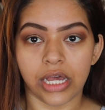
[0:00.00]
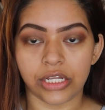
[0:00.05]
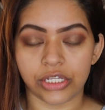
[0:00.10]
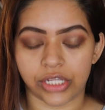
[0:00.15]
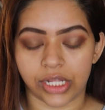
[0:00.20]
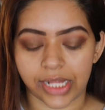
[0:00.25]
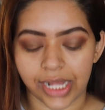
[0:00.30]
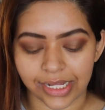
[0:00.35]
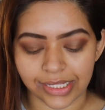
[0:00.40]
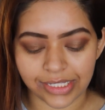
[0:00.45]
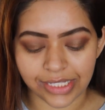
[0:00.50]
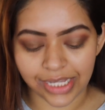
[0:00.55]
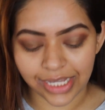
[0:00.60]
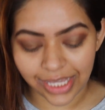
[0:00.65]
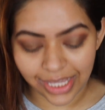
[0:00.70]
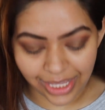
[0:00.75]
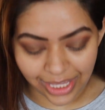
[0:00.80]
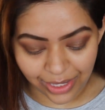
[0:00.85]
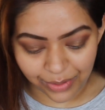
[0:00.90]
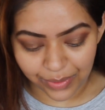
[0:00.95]
So that's the
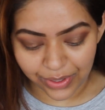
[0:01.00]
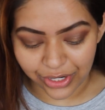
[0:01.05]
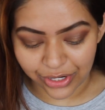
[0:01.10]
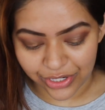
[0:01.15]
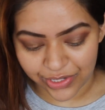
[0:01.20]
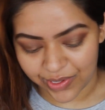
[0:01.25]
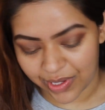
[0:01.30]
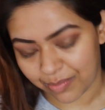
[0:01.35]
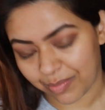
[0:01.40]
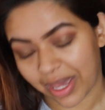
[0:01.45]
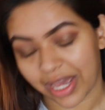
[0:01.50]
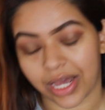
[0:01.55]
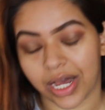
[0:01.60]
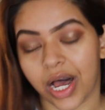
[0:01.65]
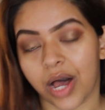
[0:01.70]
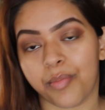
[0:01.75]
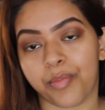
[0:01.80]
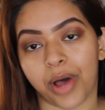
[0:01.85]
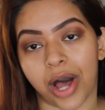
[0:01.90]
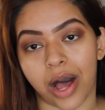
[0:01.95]
key when you're doing
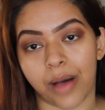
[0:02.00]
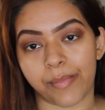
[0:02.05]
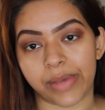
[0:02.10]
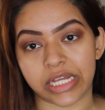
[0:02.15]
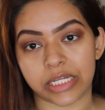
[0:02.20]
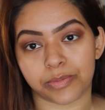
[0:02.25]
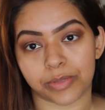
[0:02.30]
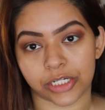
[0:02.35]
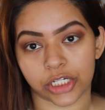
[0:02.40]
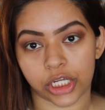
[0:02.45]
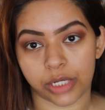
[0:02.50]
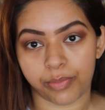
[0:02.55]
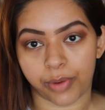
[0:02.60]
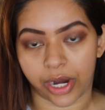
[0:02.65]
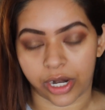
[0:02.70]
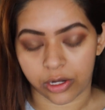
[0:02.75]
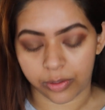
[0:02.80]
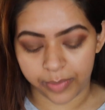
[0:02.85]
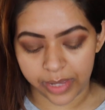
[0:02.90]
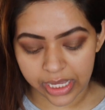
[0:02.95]
makeup, especially
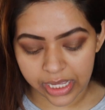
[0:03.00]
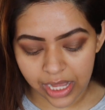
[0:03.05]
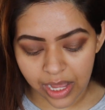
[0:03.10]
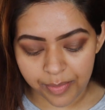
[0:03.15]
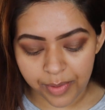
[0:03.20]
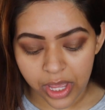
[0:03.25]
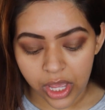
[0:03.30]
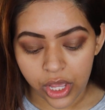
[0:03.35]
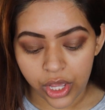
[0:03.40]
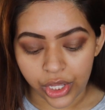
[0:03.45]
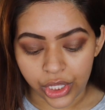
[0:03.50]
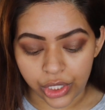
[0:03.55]
bridal makeup.